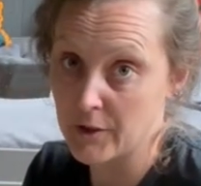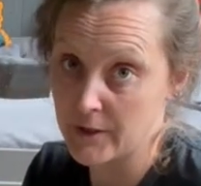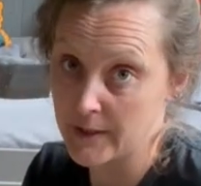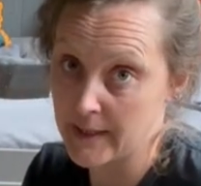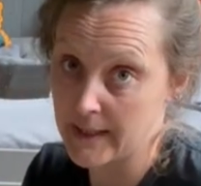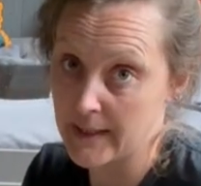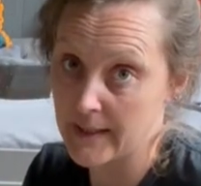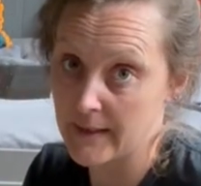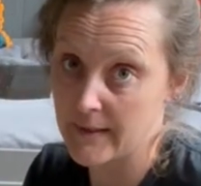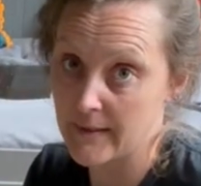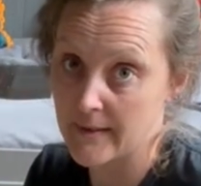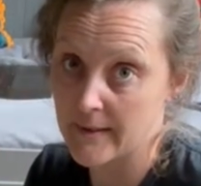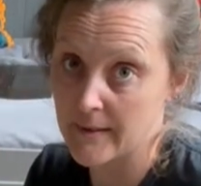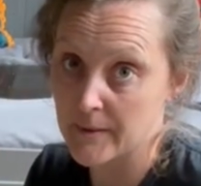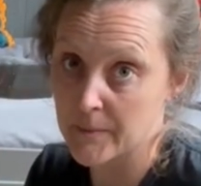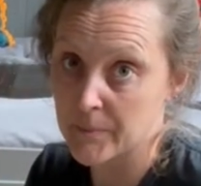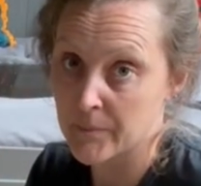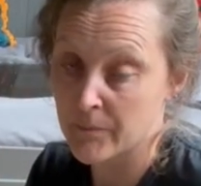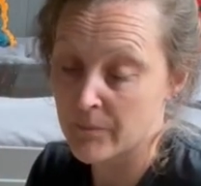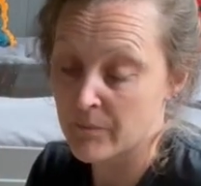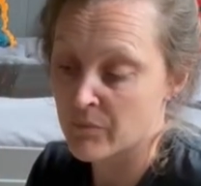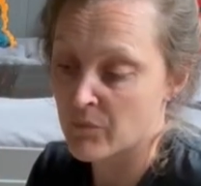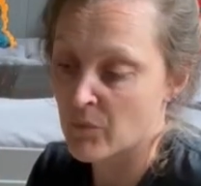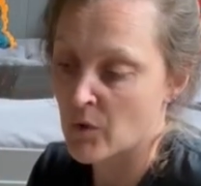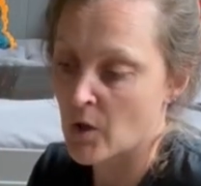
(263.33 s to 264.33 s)
it,
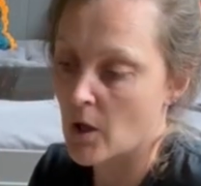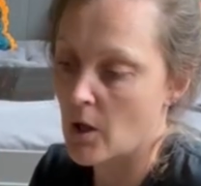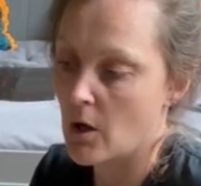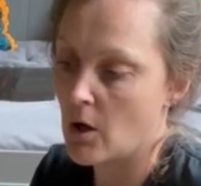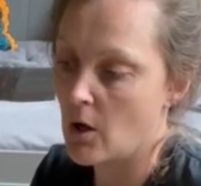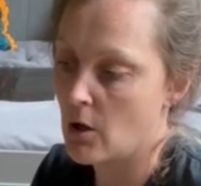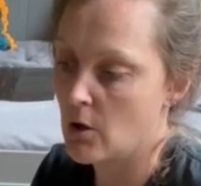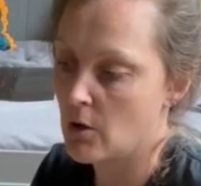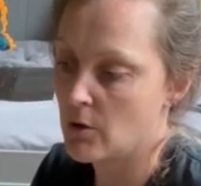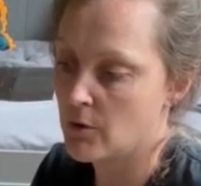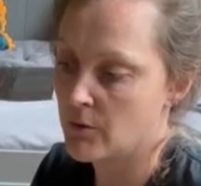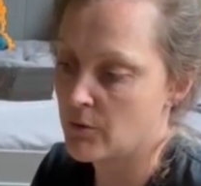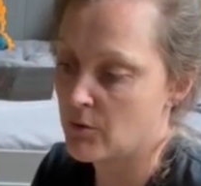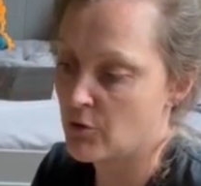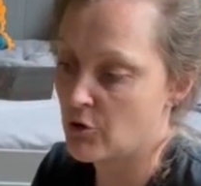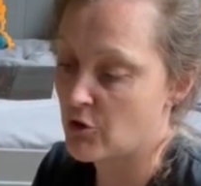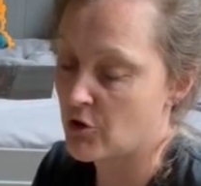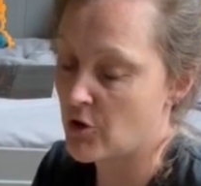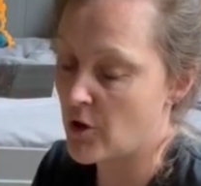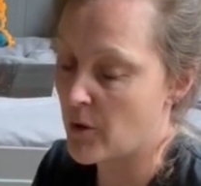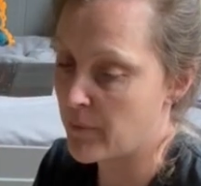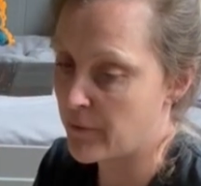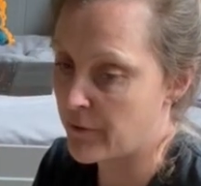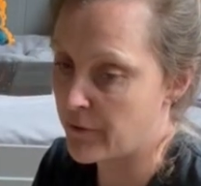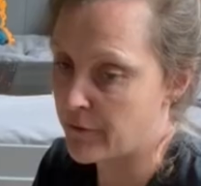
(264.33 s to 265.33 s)
on
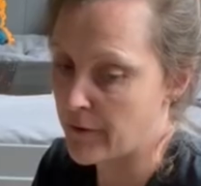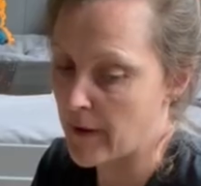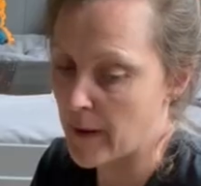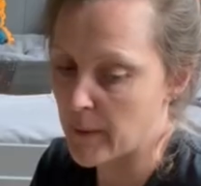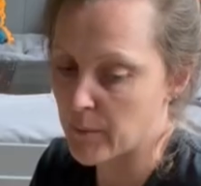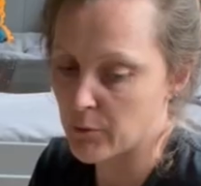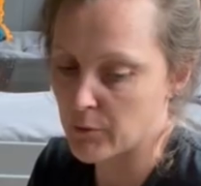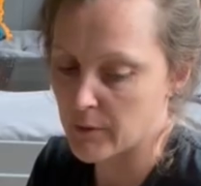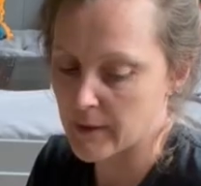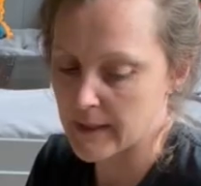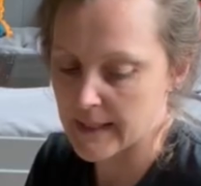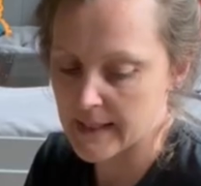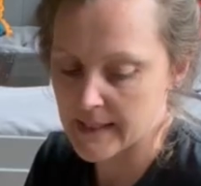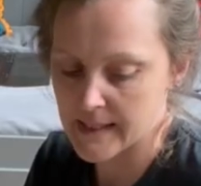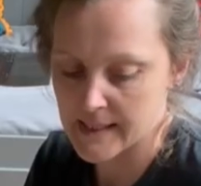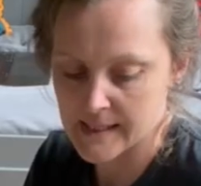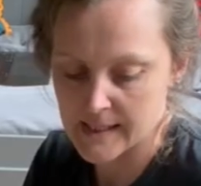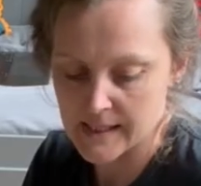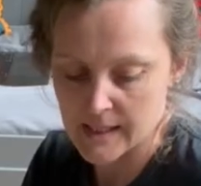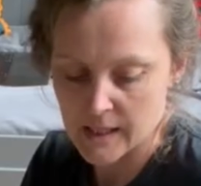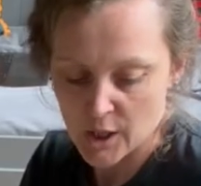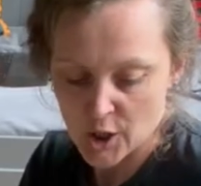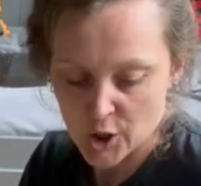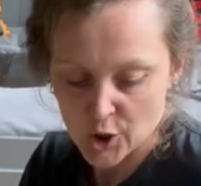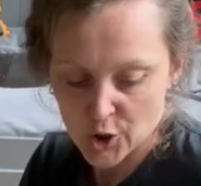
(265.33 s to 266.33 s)
some fabrics,
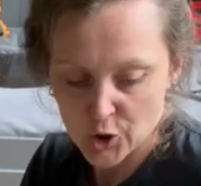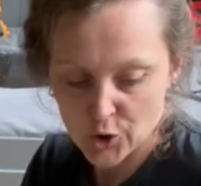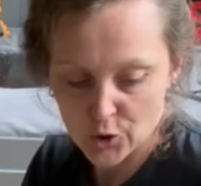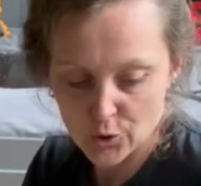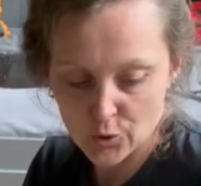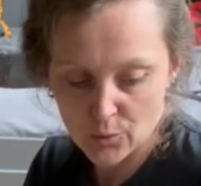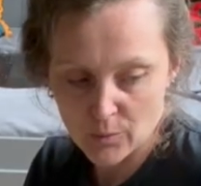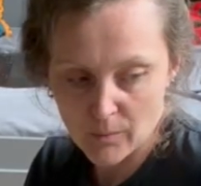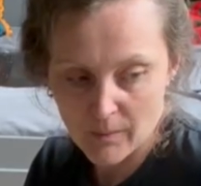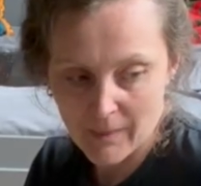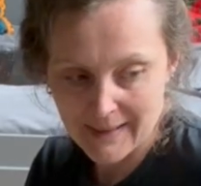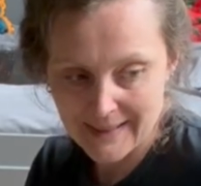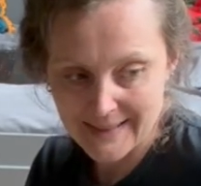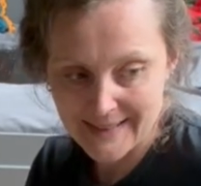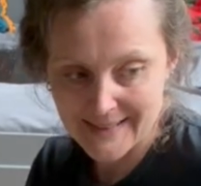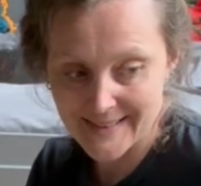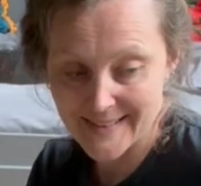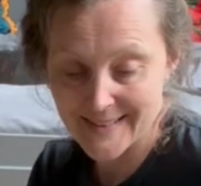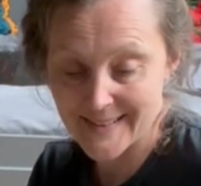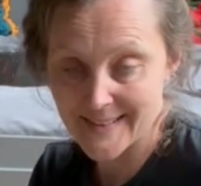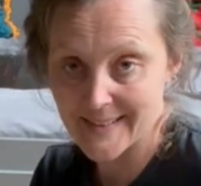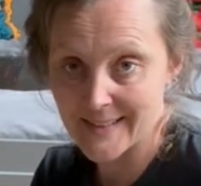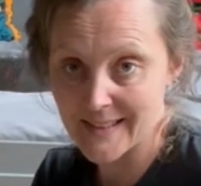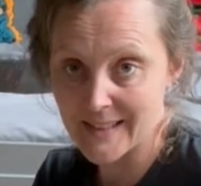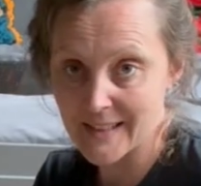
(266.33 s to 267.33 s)
you might
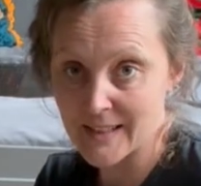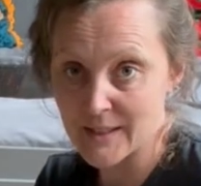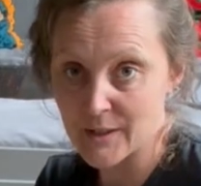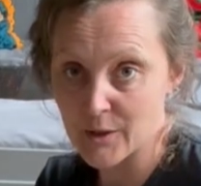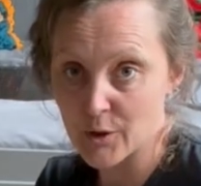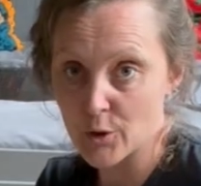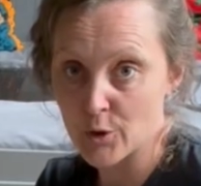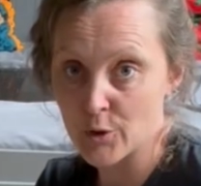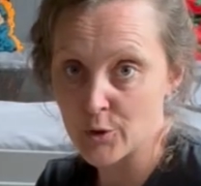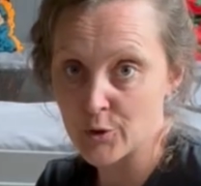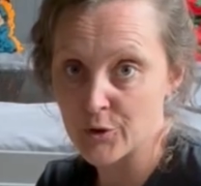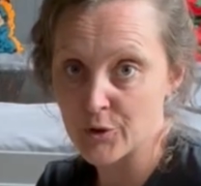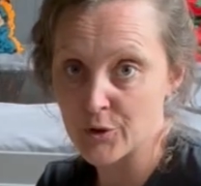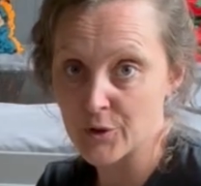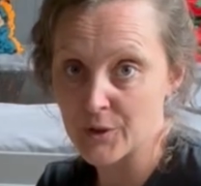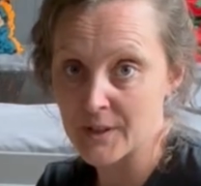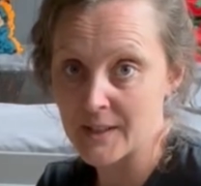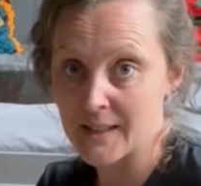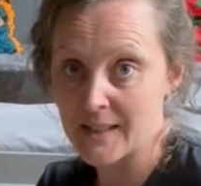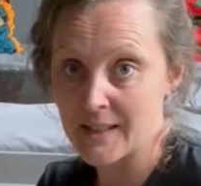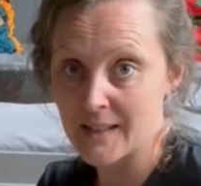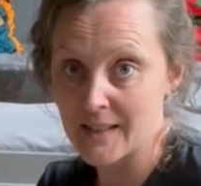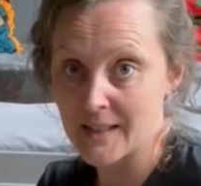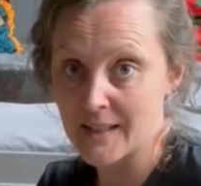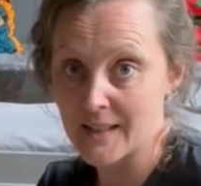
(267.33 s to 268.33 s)
see
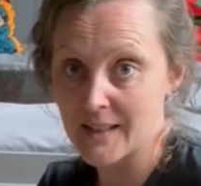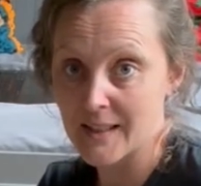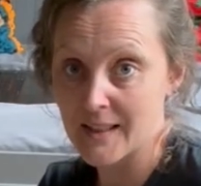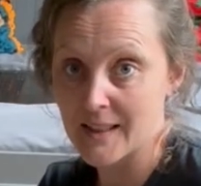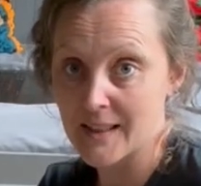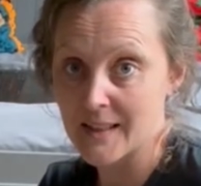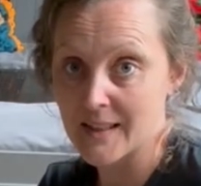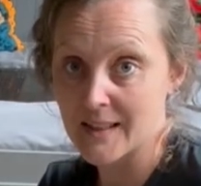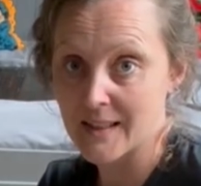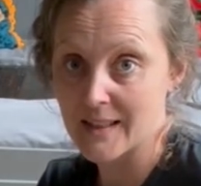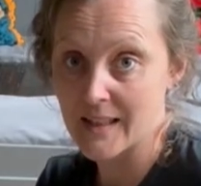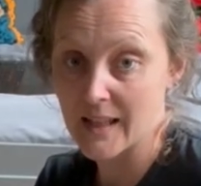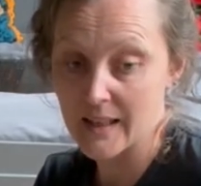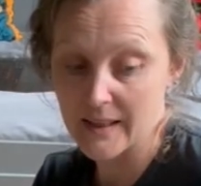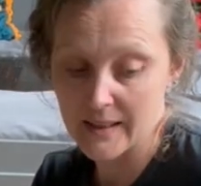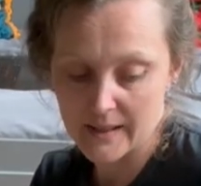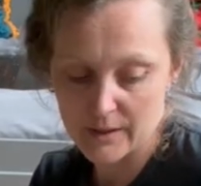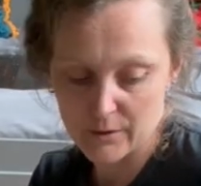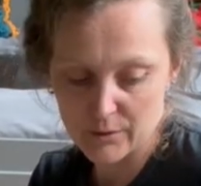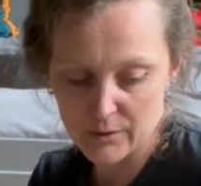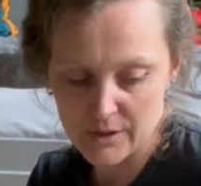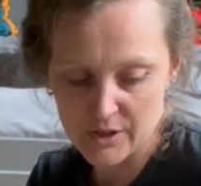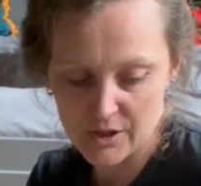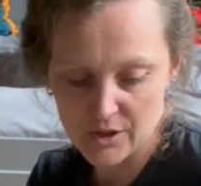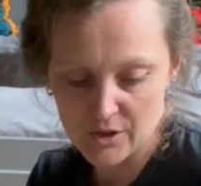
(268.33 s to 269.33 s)
underneath that there
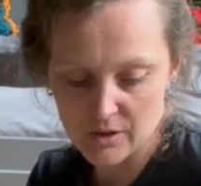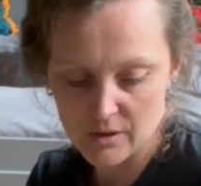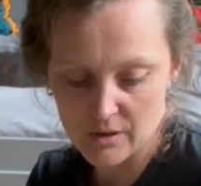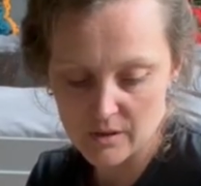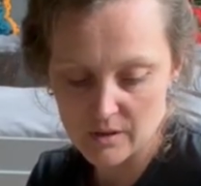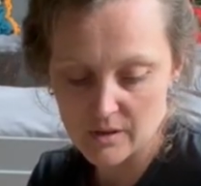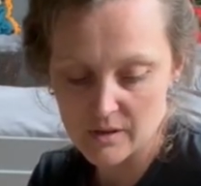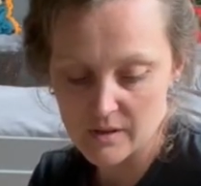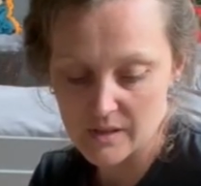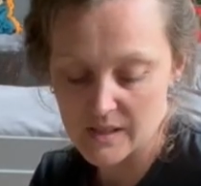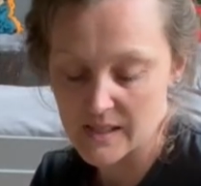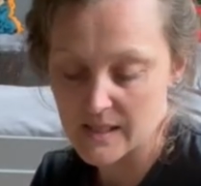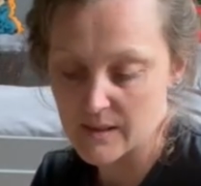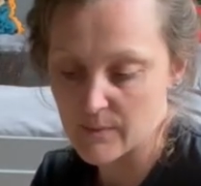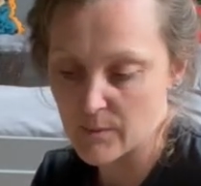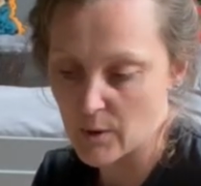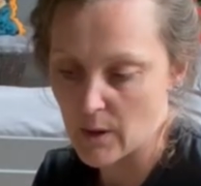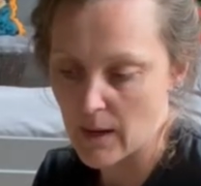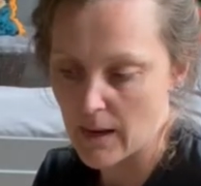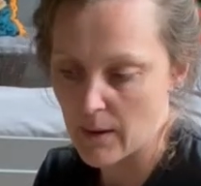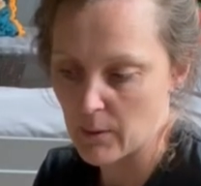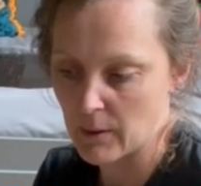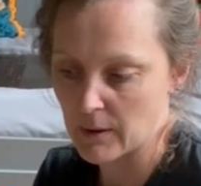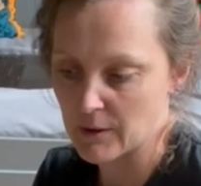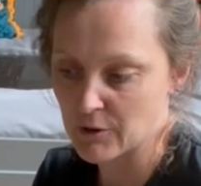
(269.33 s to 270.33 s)
is the seam
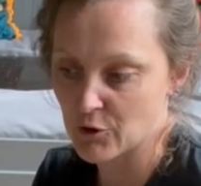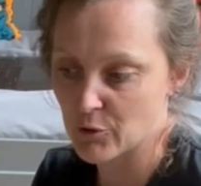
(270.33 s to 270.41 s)
allowance.